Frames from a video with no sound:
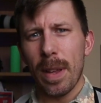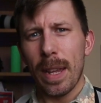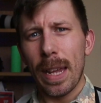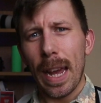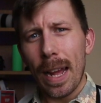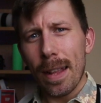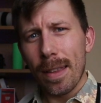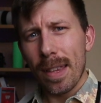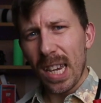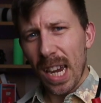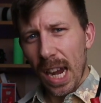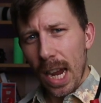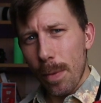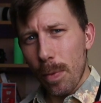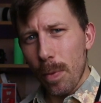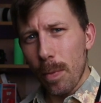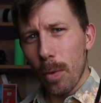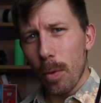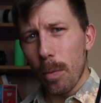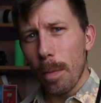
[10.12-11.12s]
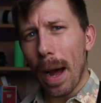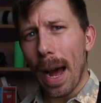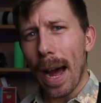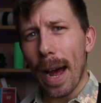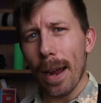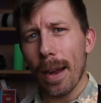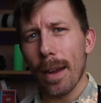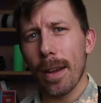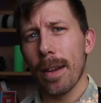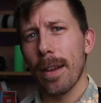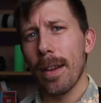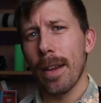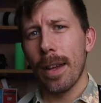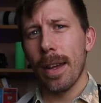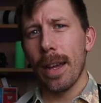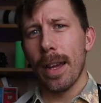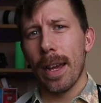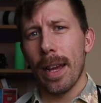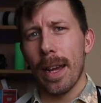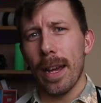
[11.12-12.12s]
yet capable pack.
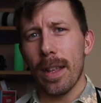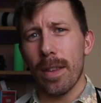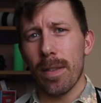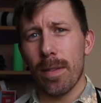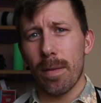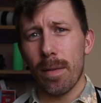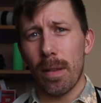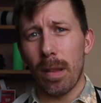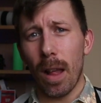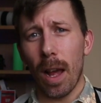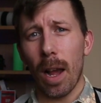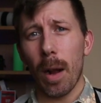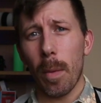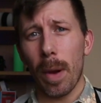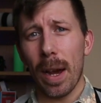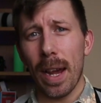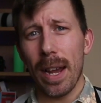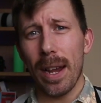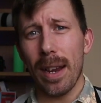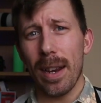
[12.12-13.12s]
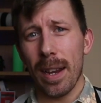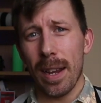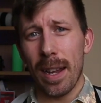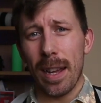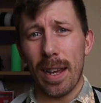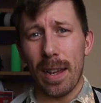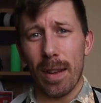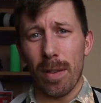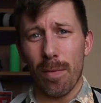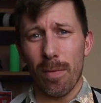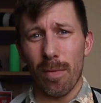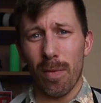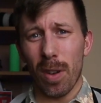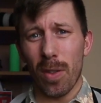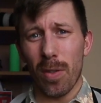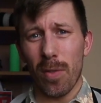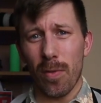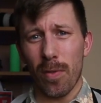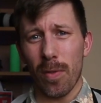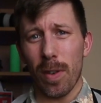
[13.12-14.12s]
It's lightweight, it
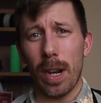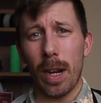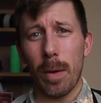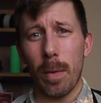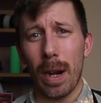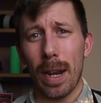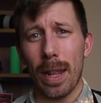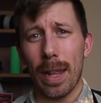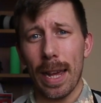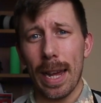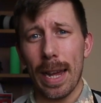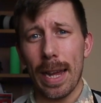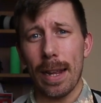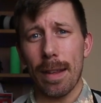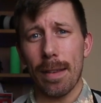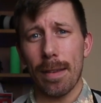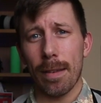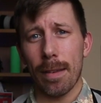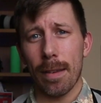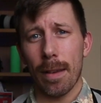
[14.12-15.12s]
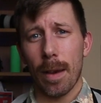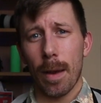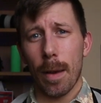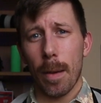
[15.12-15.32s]
runs really well in the heat,